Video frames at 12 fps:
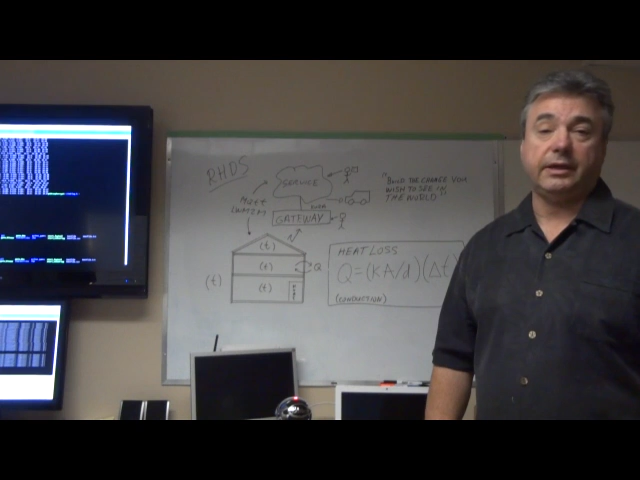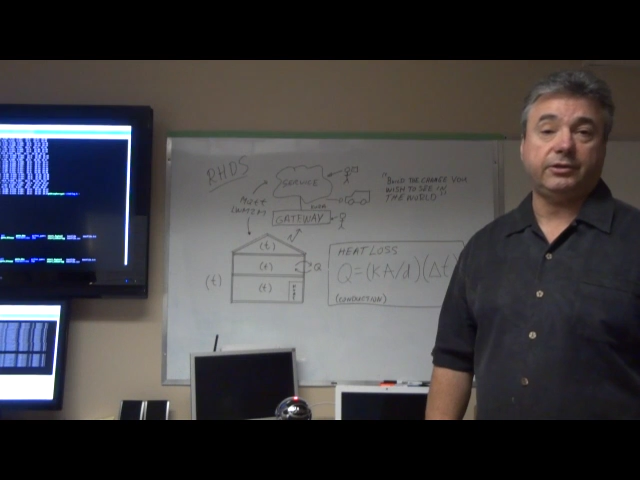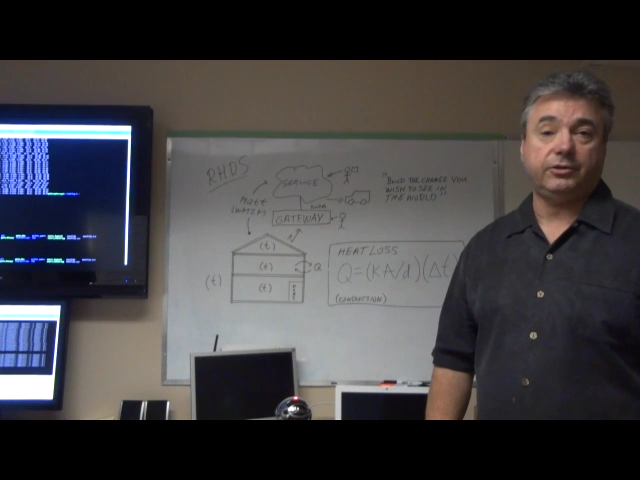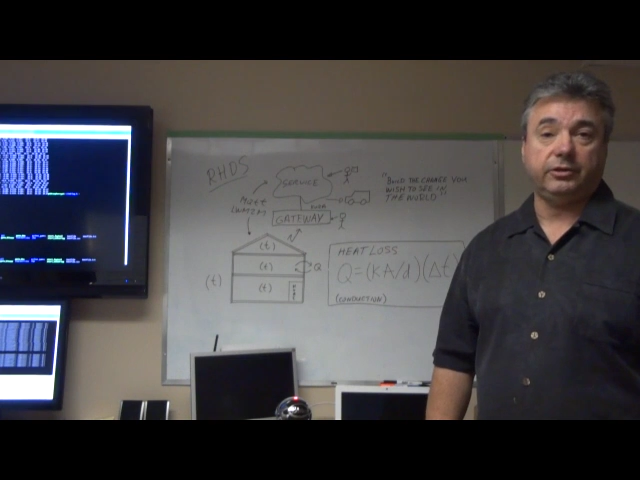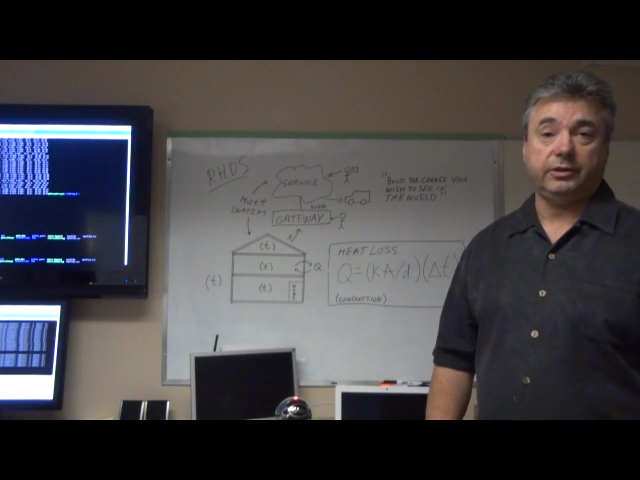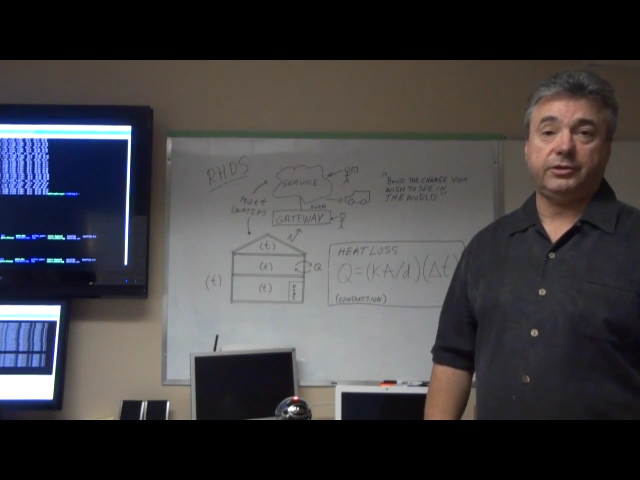that
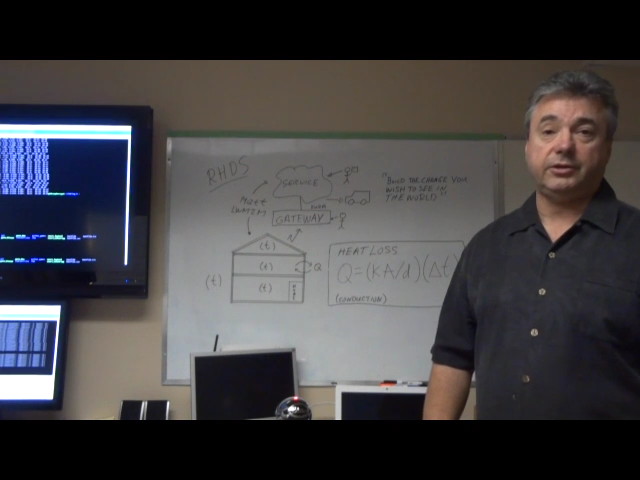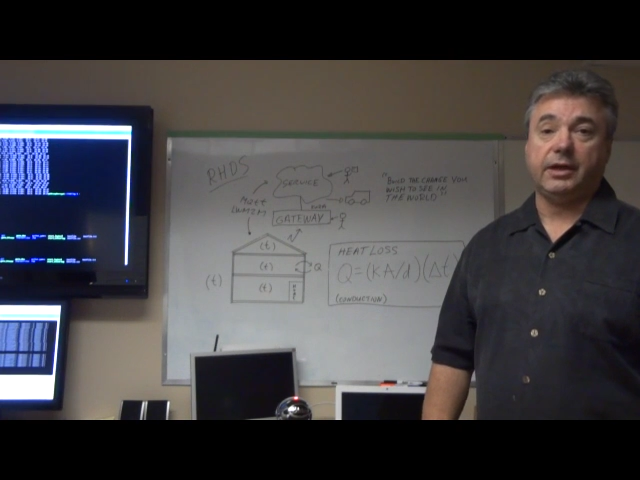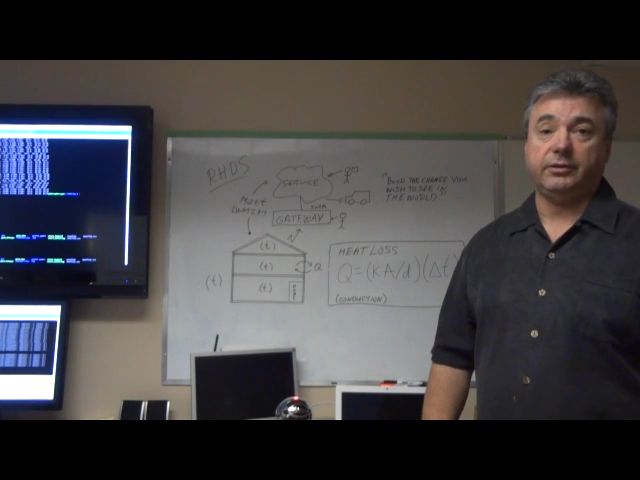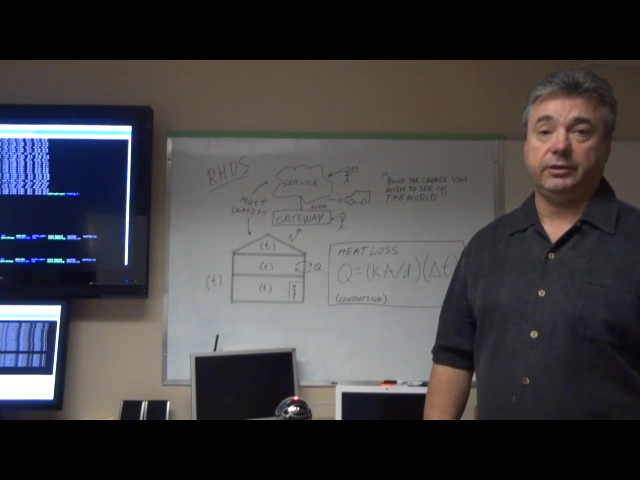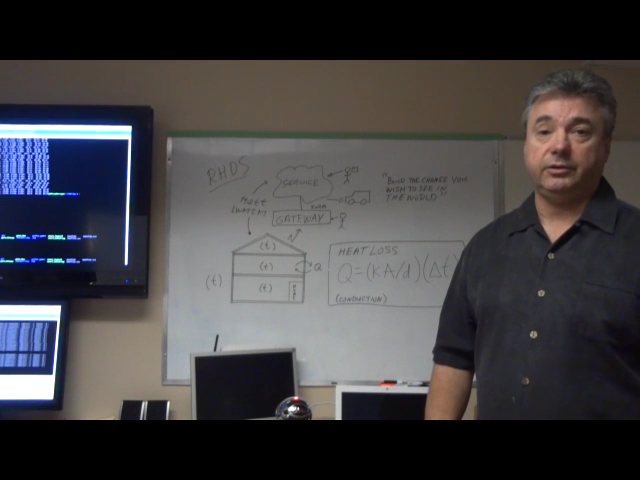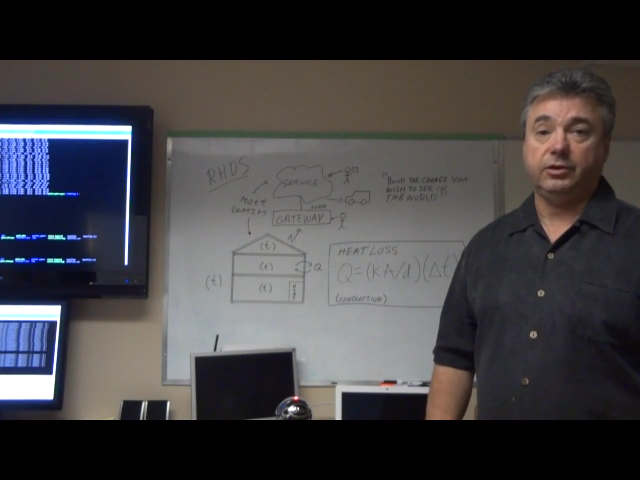certainly
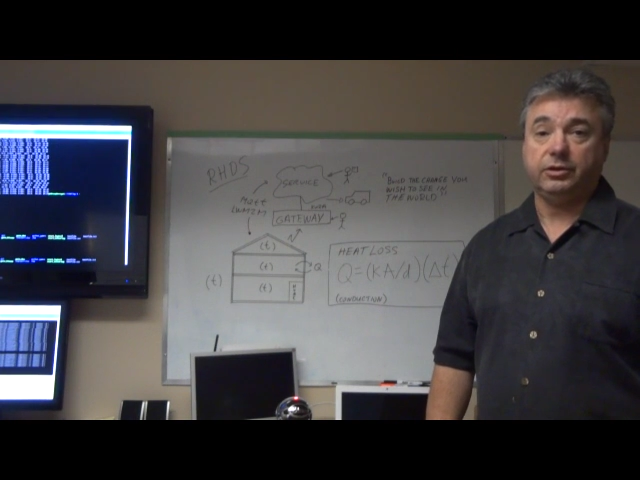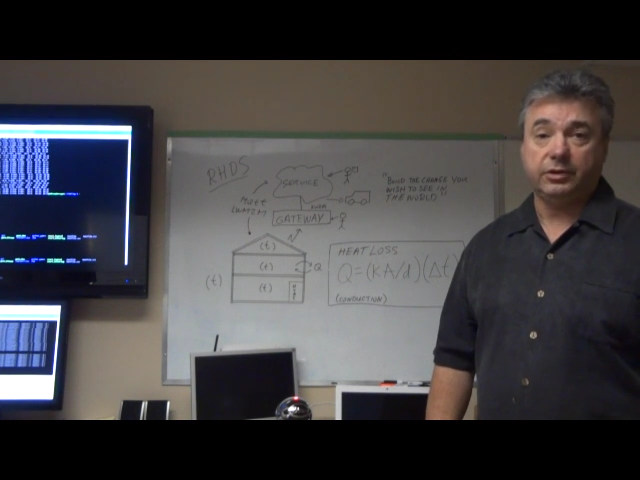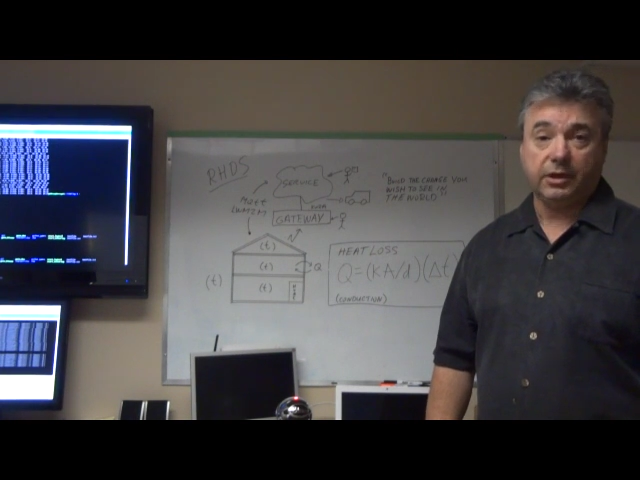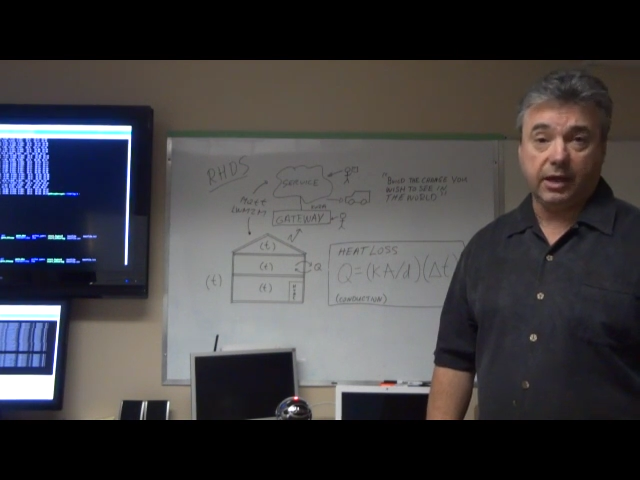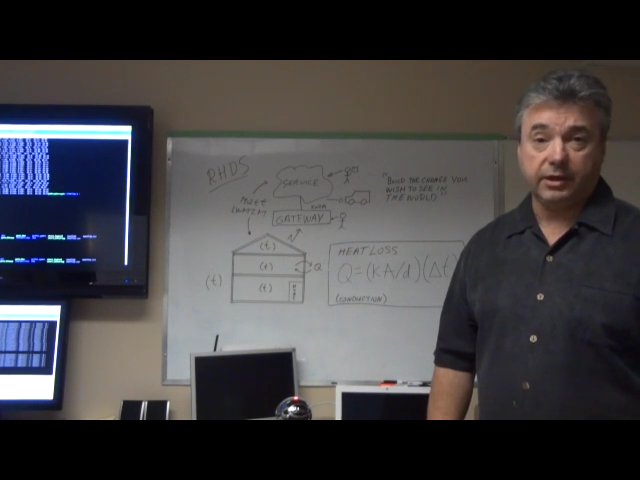sounded good to